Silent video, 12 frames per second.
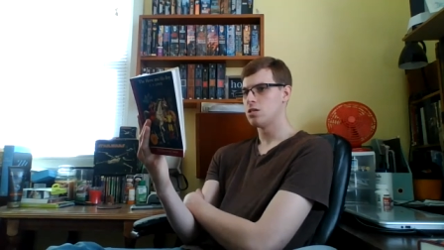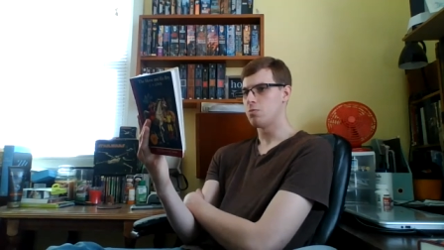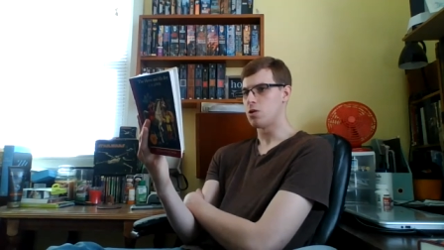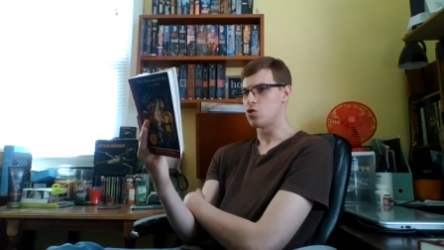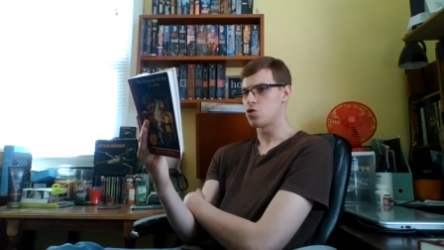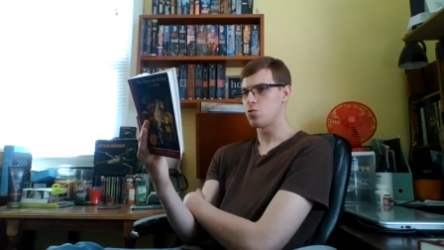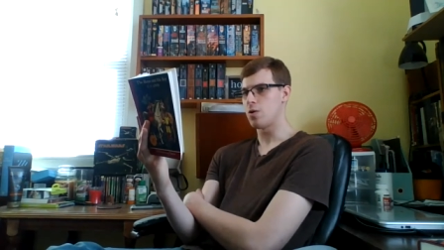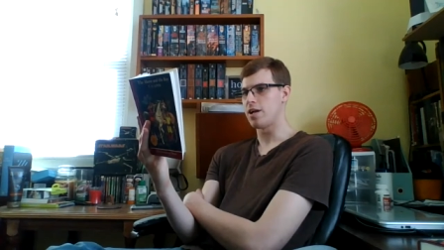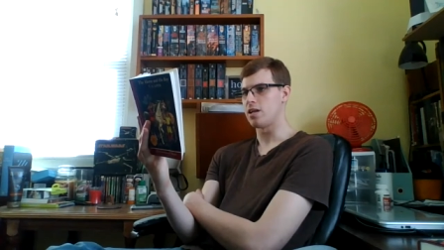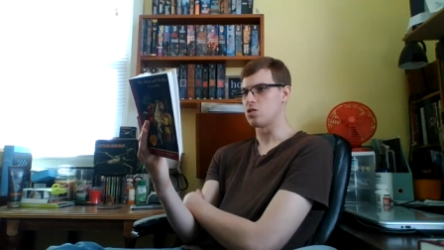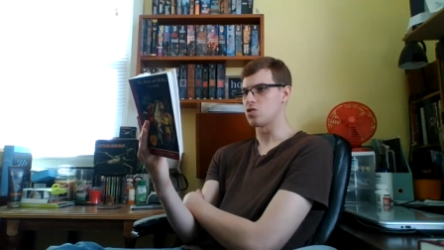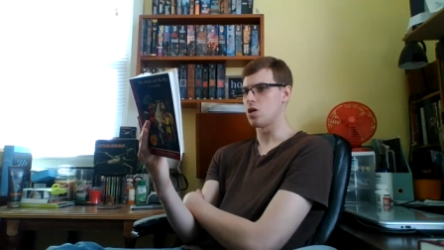been
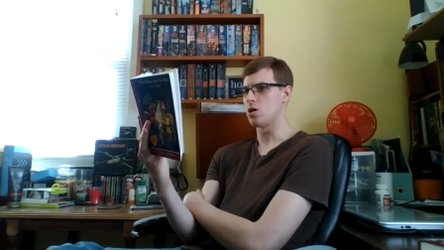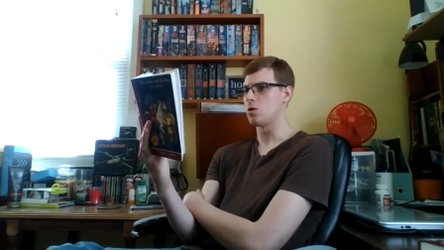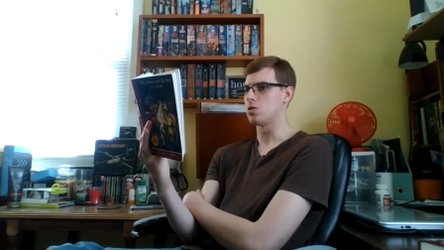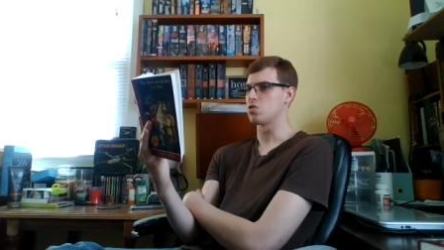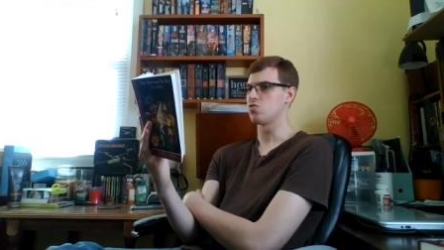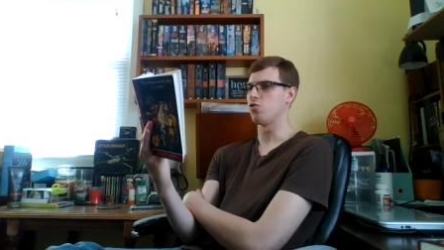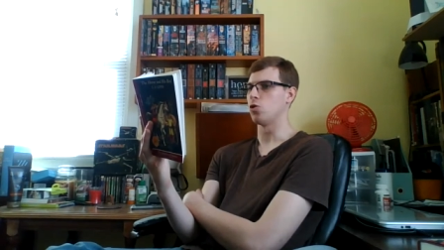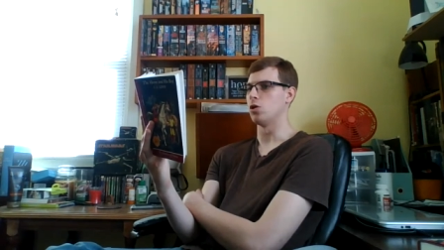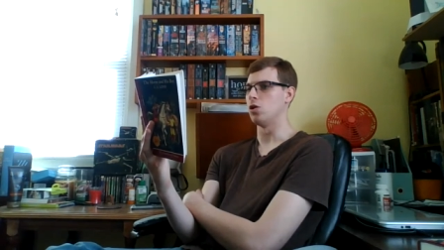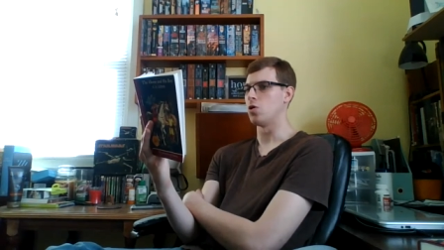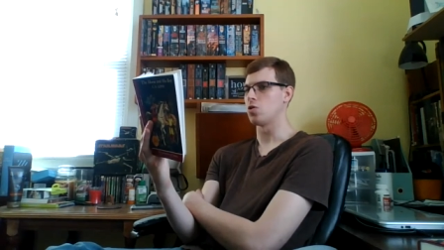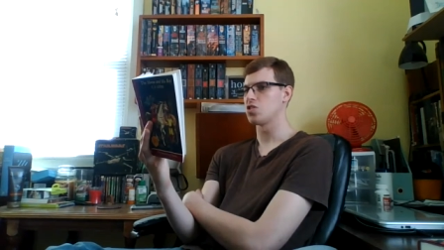trying his hardest for a
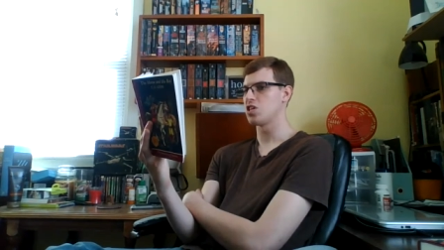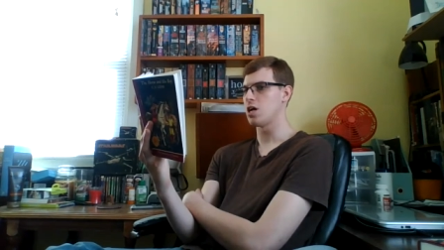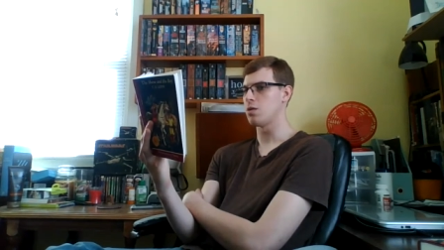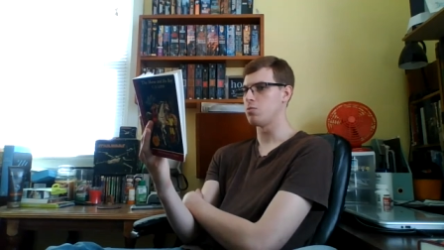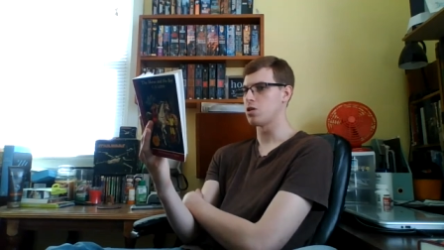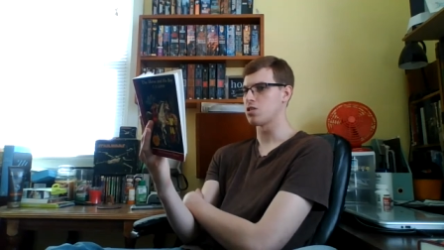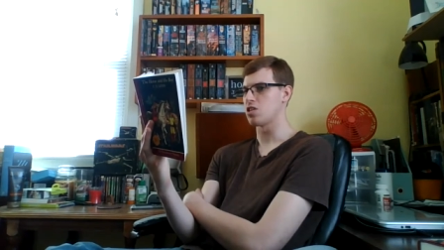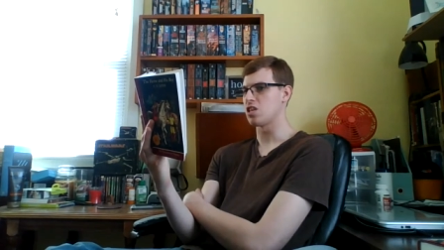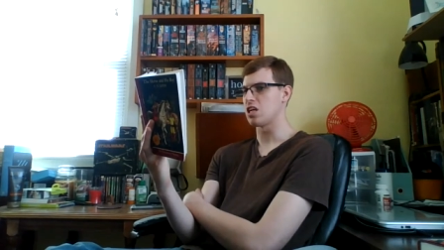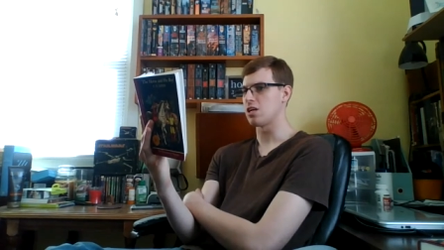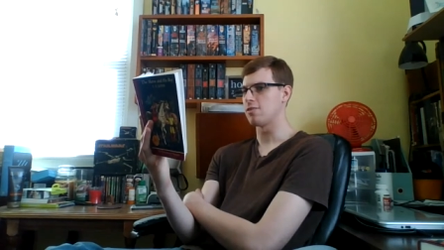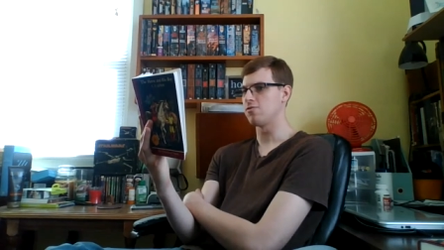long time not to
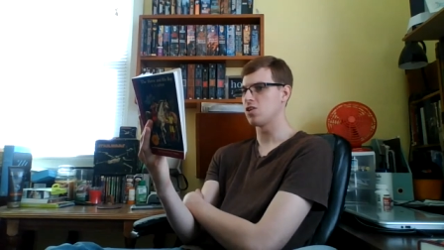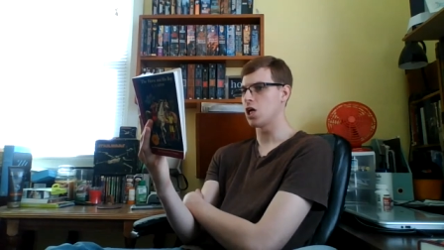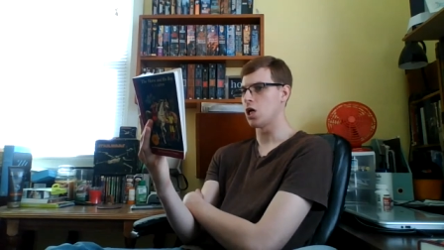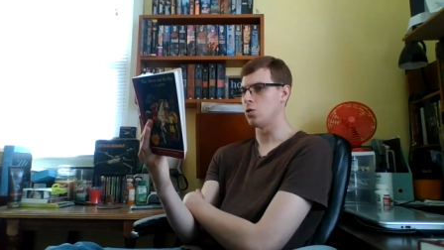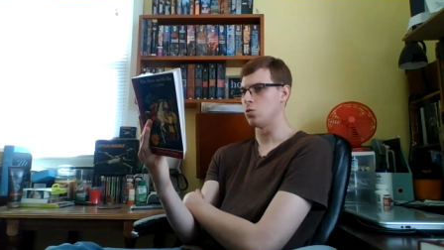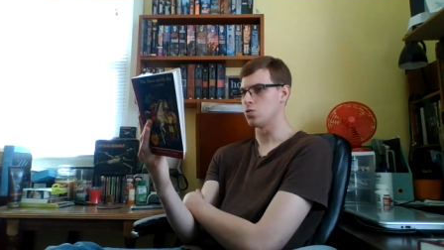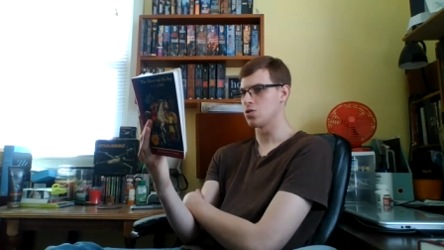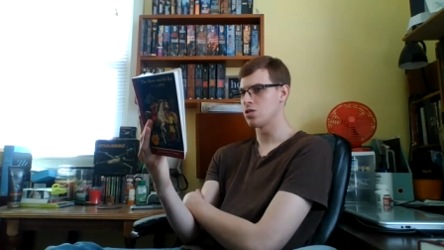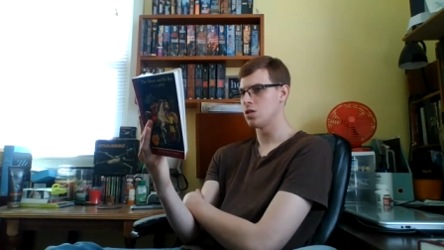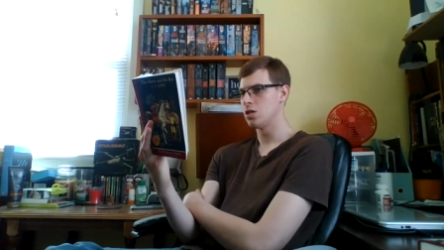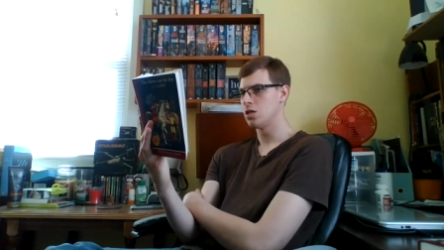think of ghouls,